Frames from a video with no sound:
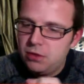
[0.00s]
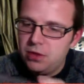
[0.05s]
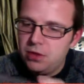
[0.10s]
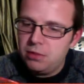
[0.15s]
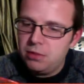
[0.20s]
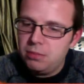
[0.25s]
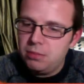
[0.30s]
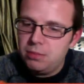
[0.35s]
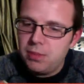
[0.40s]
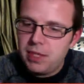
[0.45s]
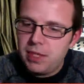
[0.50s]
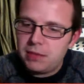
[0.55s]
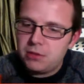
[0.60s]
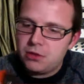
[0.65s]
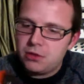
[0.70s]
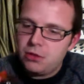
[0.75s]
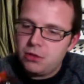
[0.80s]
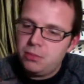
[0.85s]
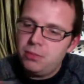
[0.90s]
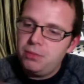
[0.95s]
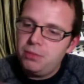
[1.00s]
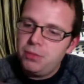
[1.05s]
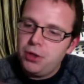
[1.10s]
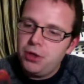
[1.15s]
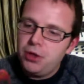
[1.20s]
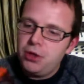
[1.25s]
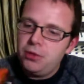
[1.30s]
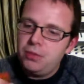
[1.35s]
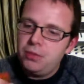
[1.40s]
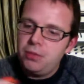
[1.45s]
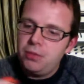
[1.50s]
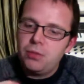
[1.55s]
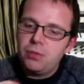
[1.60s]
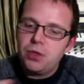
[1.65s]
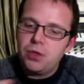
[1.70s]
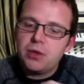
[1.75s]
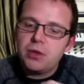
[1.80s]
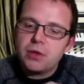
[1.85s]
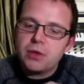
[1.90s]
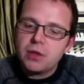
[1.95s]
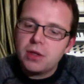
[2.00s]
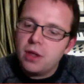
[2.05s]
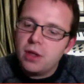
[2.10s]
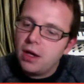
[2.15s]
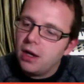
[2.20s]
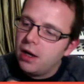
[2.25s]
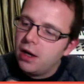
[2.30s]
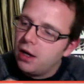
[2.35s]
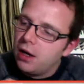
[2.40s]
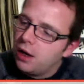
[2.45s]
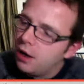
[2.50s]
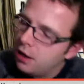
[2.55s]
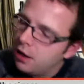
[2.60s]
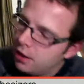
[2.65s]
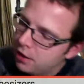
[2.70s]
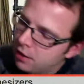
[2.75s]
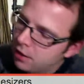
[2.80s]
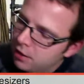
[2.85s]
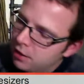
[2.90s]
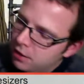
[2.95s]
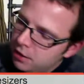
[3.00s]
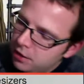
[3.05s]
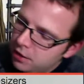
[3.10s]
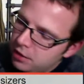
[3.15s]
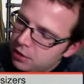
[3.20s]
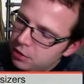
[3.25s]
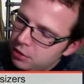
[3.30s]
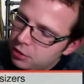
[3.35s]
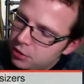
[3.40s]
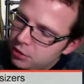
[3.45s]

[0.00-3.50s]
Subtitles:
black top and bottom with you can.